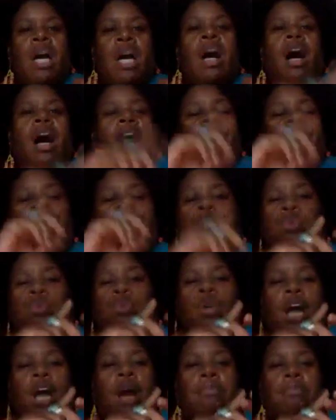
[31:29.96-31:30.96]
a fish
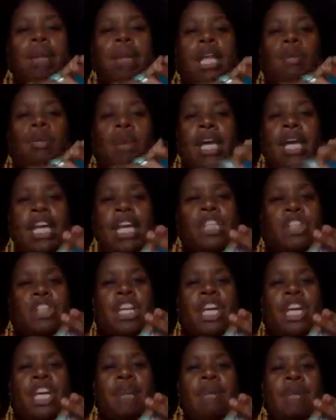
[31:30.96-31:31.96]
with an umbrella would hinder
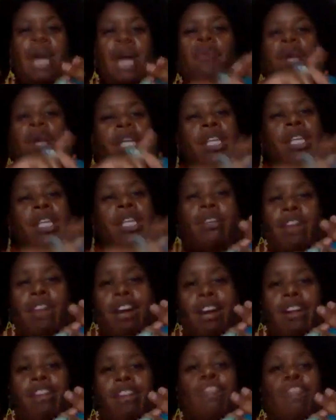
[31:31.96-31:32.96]
him and would kill
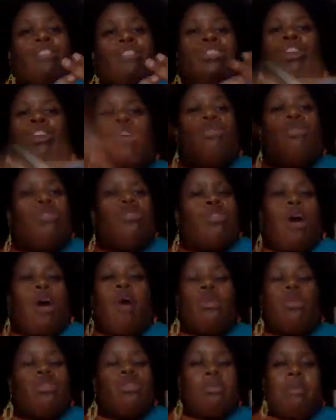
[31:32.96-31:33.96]
her. So
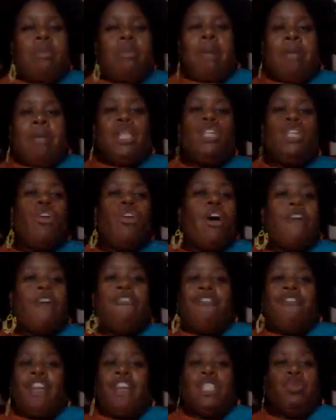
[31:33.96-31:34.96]
always remember, you're a
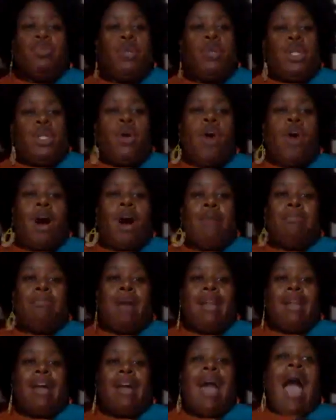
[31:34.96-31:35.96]
fish with no
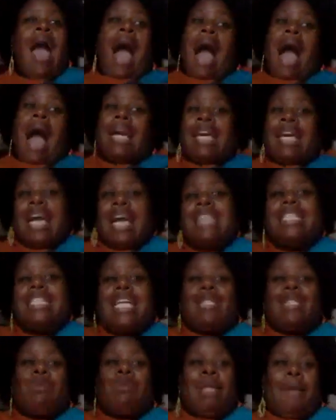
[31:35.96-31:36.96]
umbrella. I guess
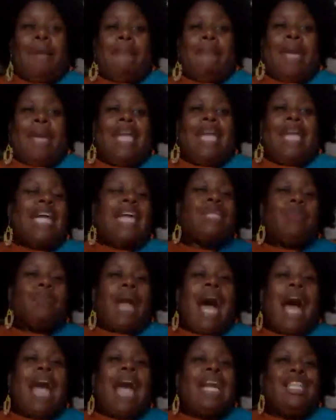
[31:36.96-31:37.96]
that's what it means. That's what
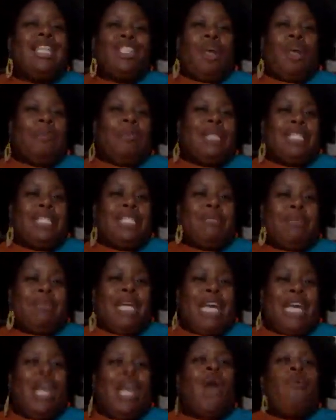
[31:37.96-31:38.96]
I interpreted to
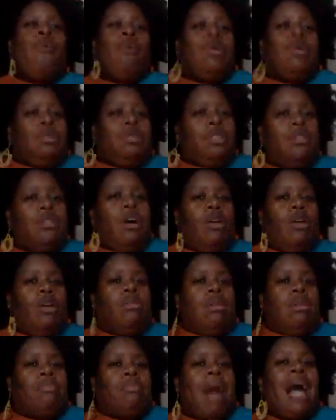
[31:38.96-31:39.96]
mean. You
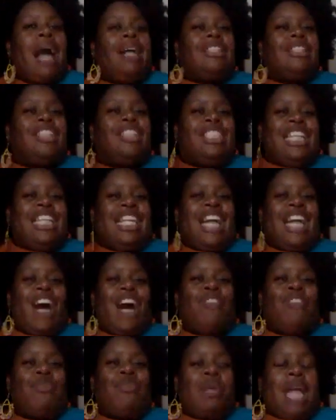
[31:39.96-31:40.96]
know, my understanding
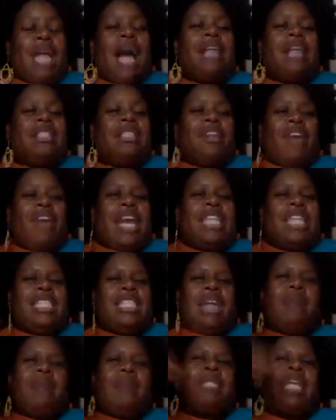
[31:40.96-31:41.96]
of it, when I turned
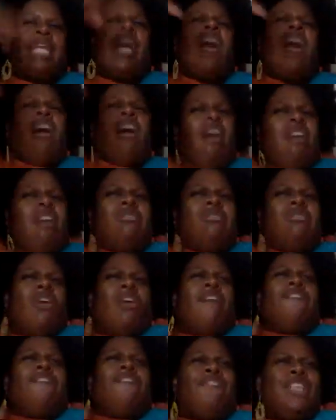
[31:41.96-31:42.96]
18, I would say, oh,
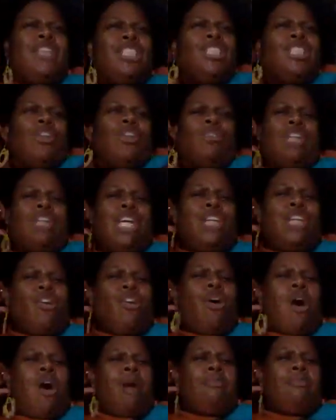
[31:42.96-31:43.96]
a fish don't need
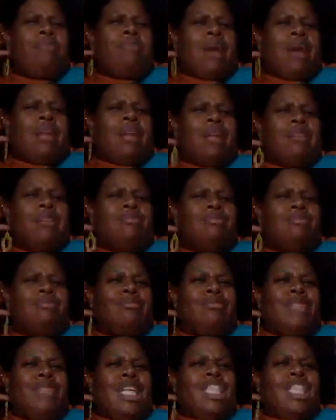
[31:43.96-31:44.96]
no umbrella.
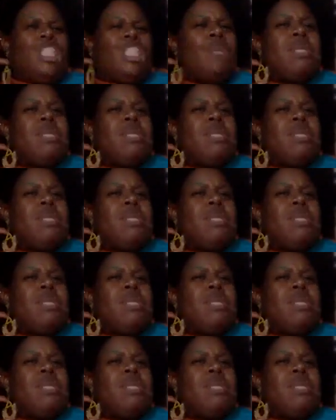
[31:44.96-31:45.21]
She was